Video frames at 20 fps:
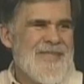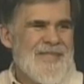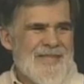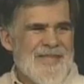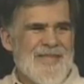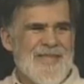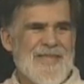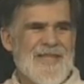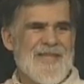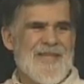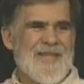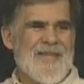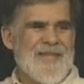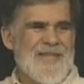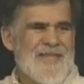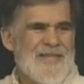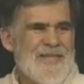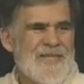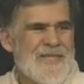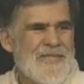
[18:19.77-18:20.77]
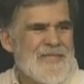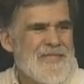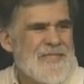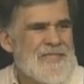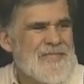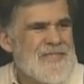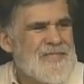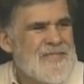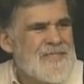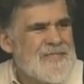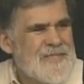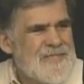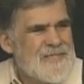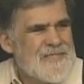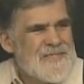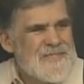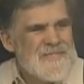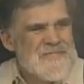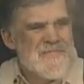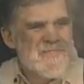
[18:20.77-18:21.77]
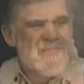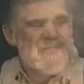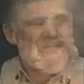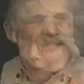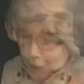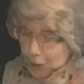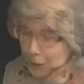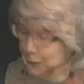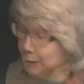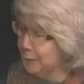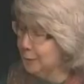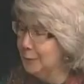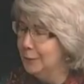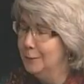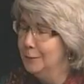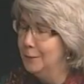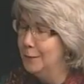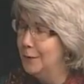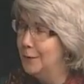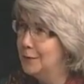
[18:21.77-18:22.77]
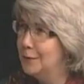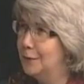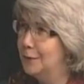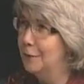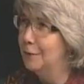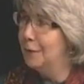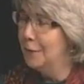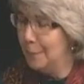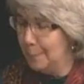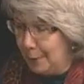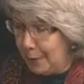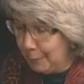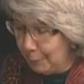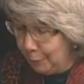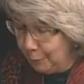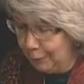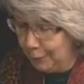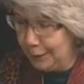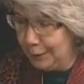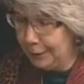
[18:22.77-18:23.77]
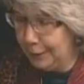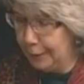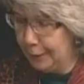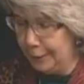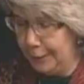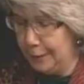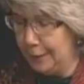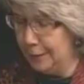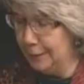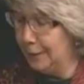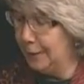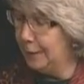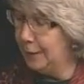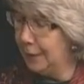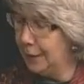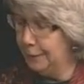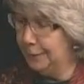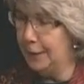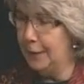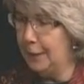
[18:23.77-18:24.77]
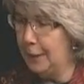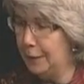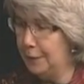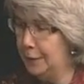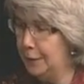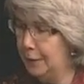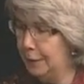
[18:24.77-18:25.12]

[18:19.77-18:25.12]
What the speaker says: It's exciting action-adventure stuff that people read, and then they hit the end.